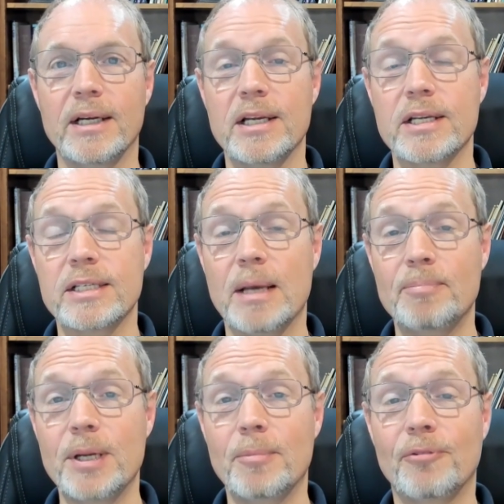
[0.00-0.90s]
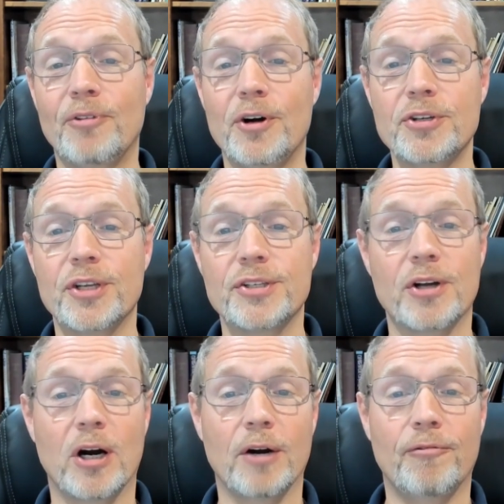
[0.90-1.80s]
September 1st is
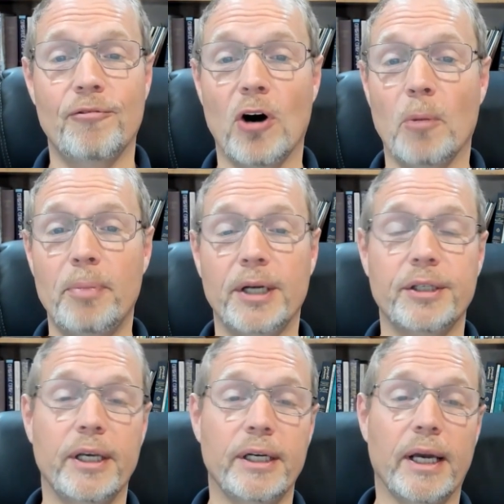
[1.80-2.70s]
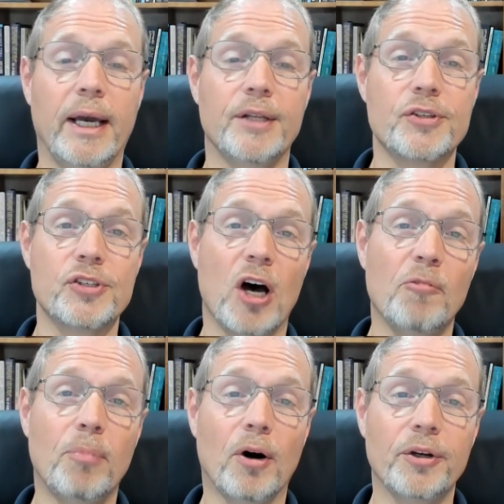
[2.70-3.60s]
our fall picnic and
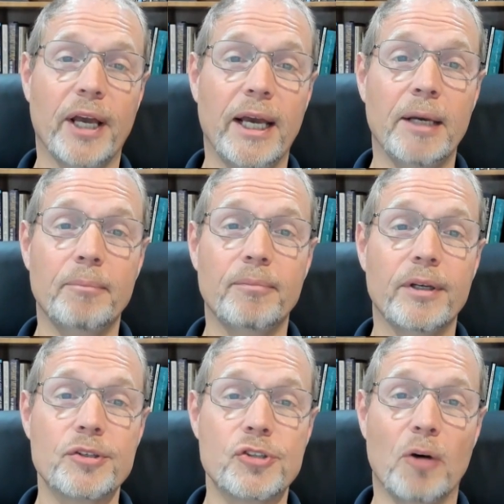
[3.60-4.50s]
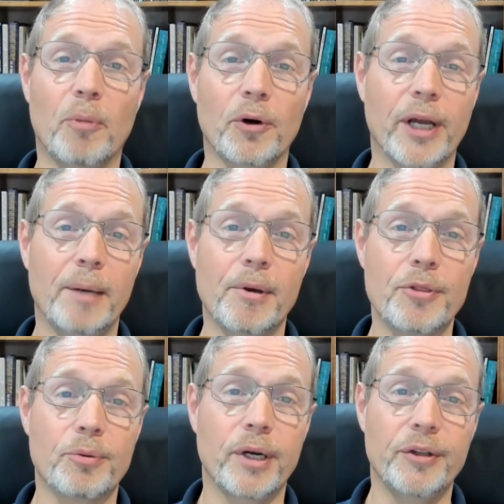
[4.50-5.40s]
softball game. Softball game at
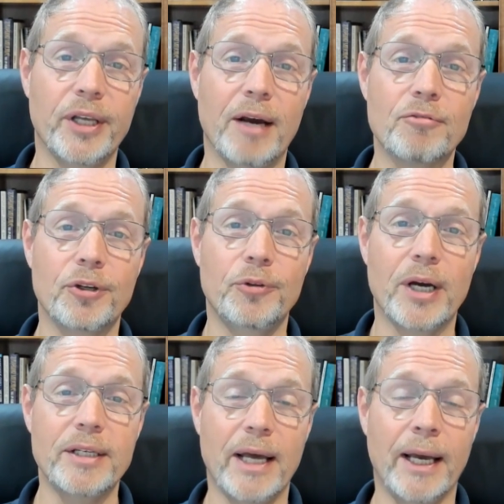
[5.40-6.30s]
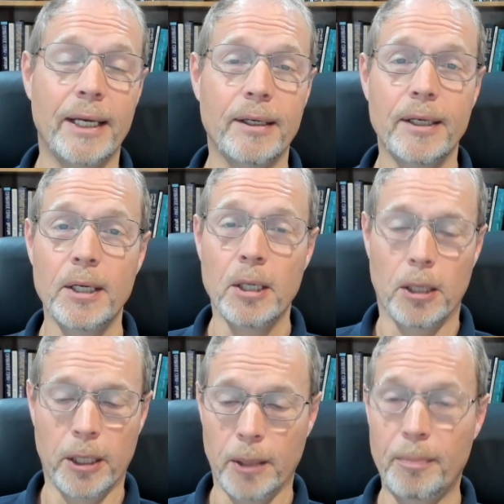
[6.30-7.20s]
3 in the afternoon that day.
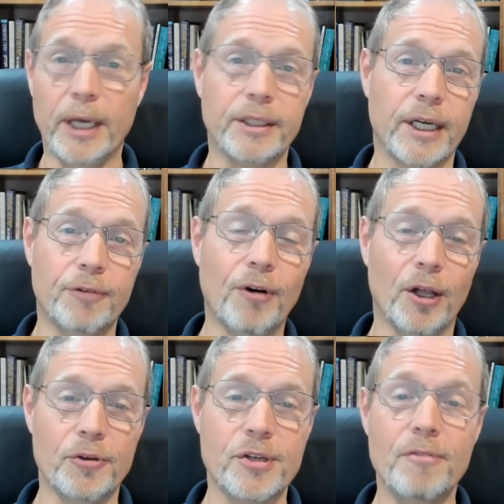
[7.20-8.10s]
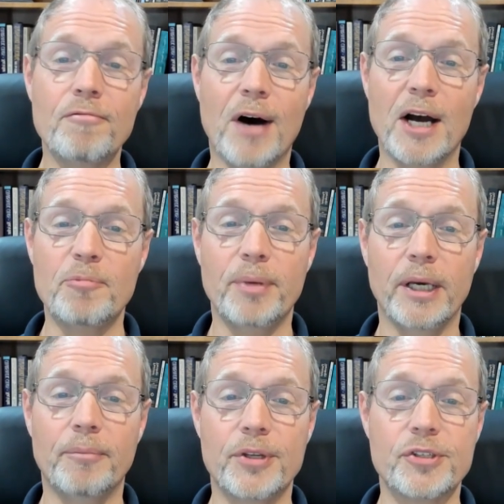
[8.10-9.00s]
Picnic falls at 5
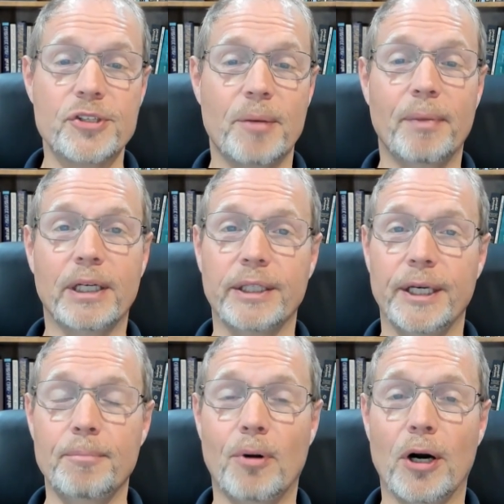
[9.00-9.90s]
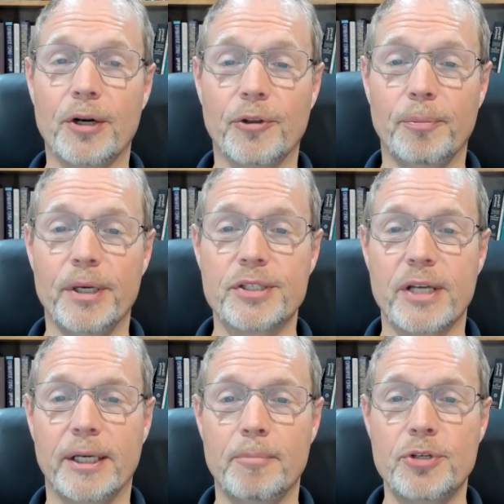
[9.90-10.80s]
p.m. This is at McLean Park. There'll be a
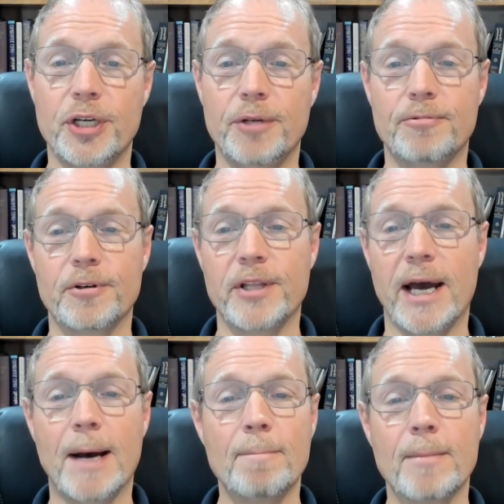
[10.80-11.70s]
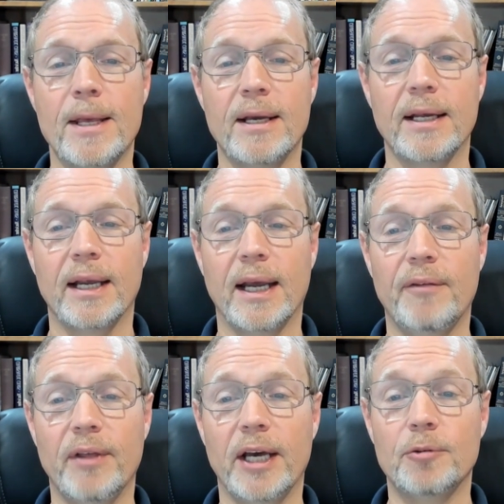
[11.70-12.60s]
sign-up sheet for that.
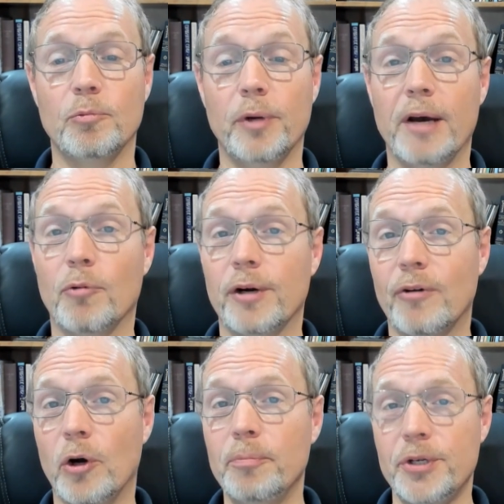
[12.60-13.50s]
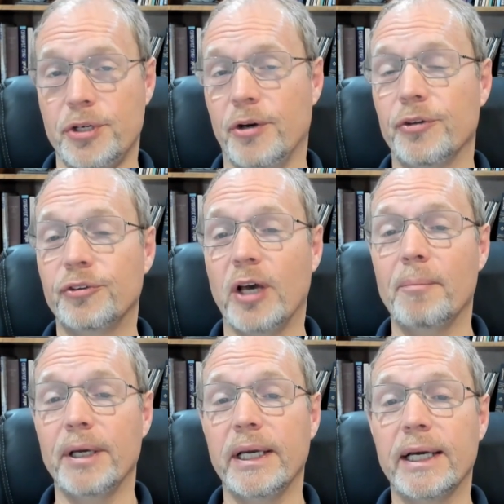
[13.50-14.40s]
And then we have one of our own missionaries
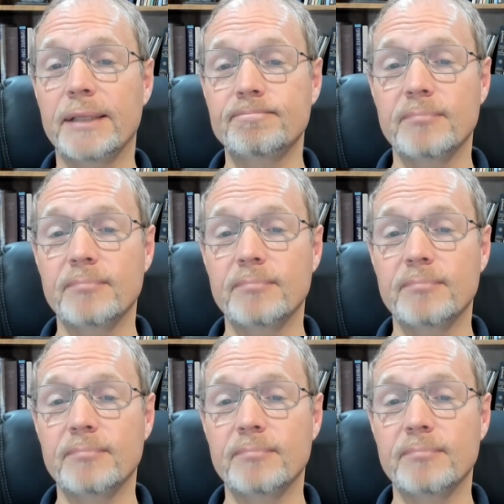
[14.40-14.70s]
coming in